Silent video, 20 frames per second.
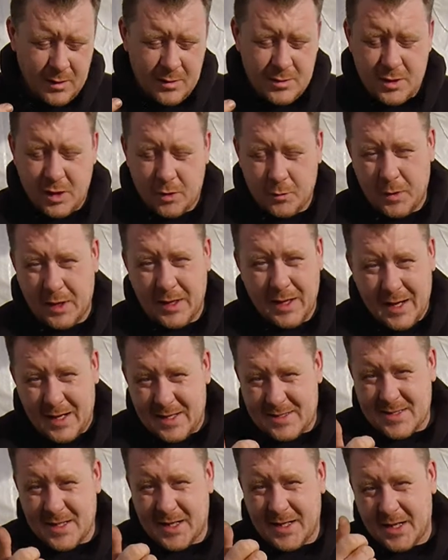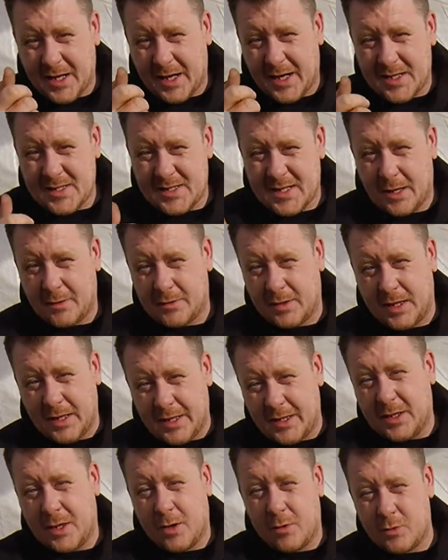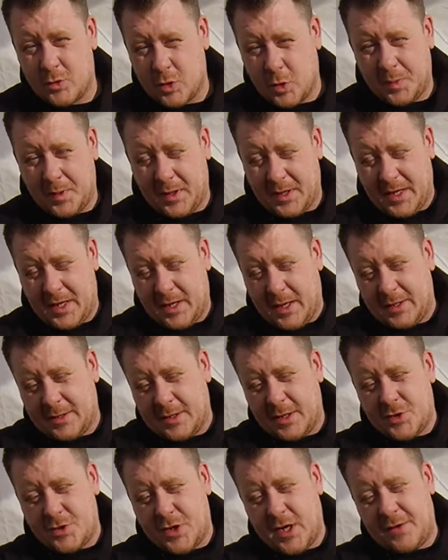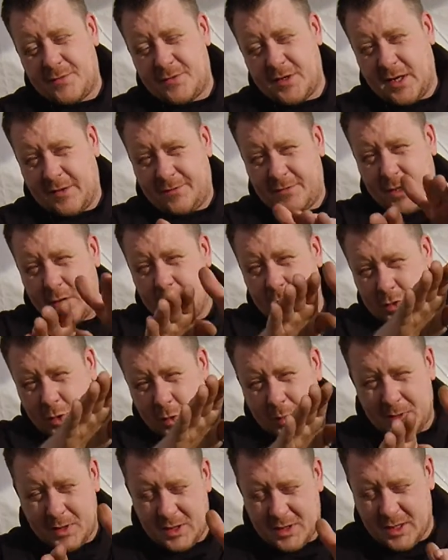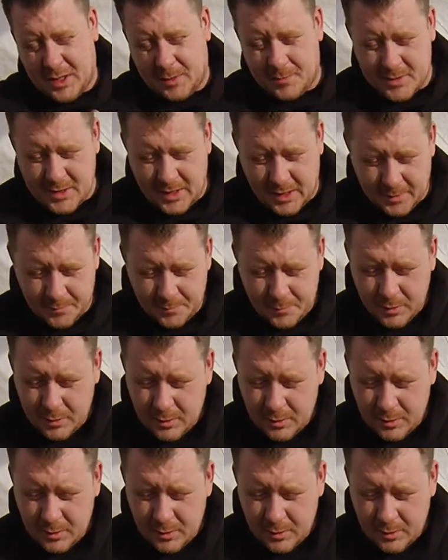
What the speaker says: so when it articulates now the link goes up and the drive shaft goes up at the same time.